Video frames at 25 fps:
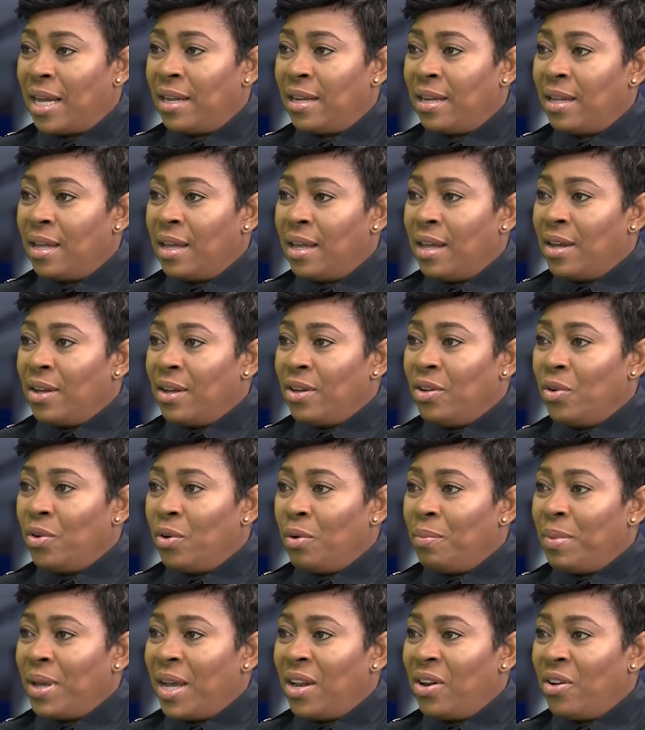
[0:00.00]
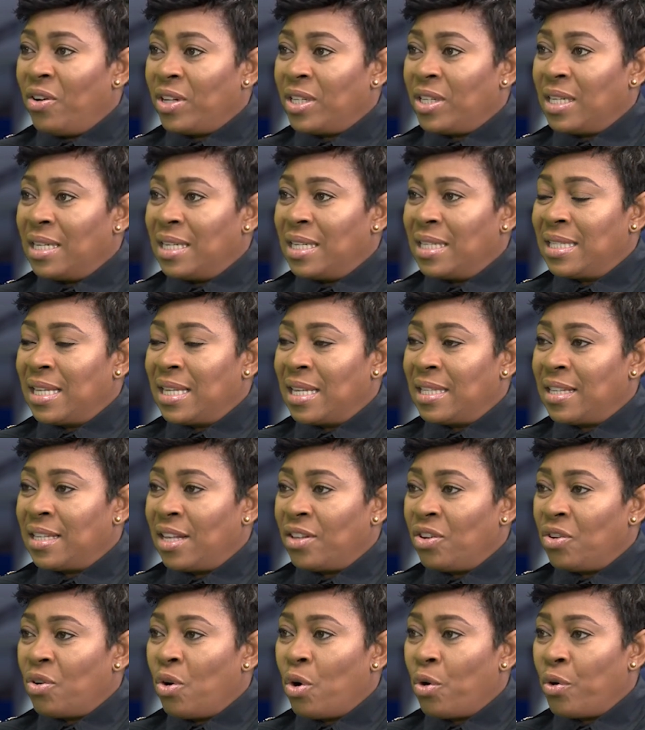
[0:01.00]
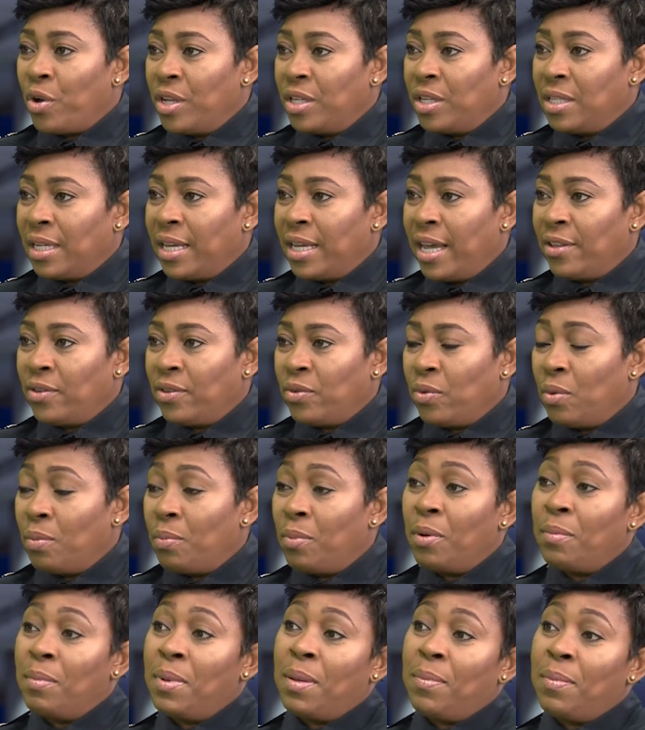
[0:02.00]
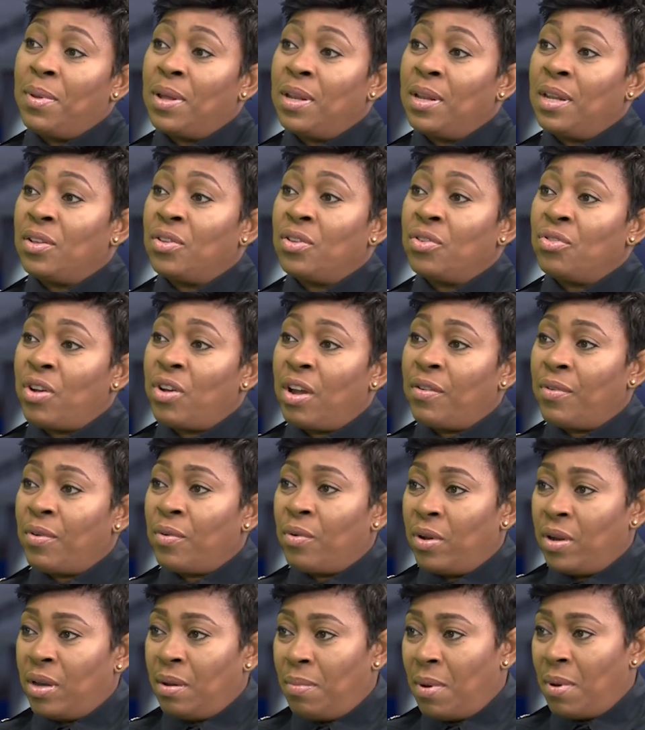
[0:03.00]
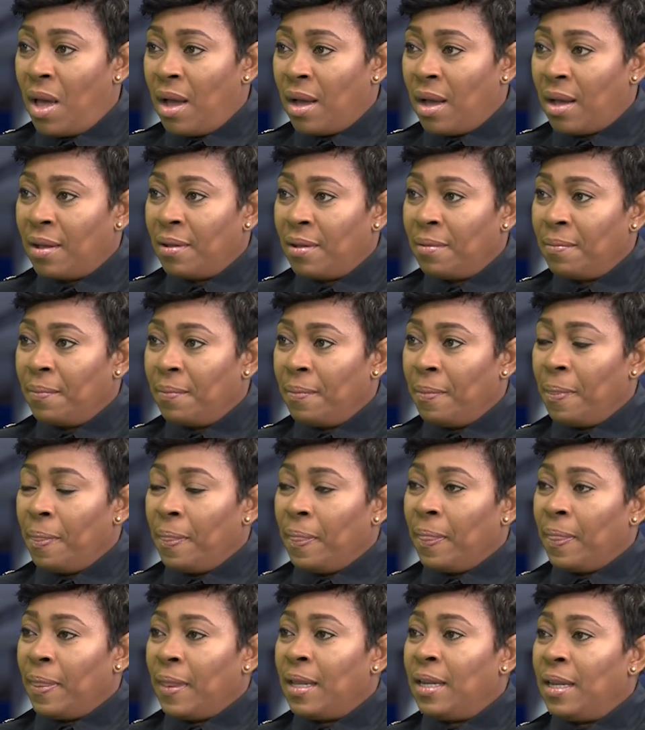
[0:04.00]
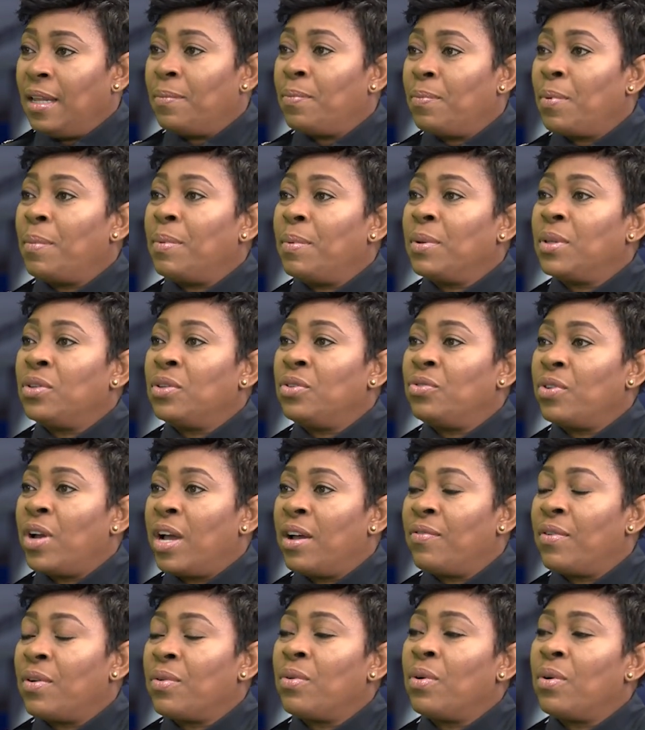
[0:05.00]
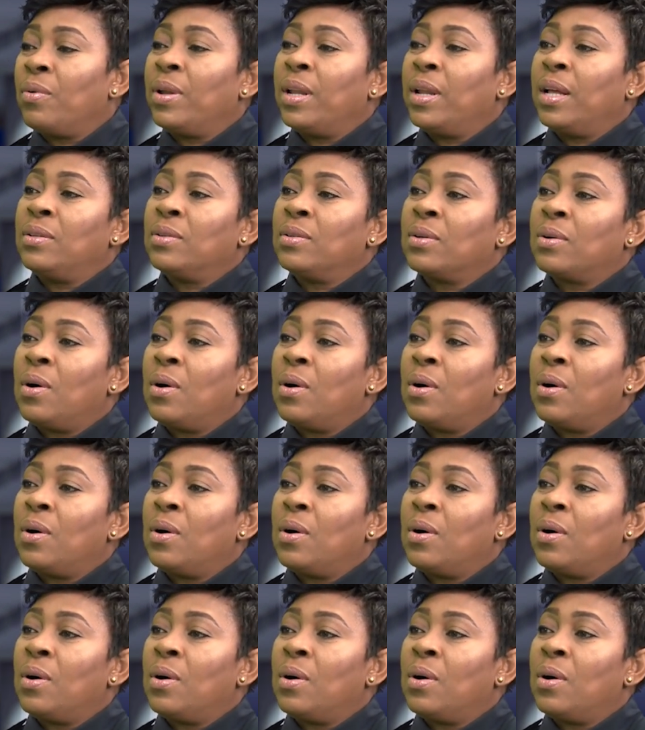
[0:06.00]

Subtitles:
And don't be alert in the sense that you're hurrying to get home, but maybe you need to drive around the block You need probably to drive around and to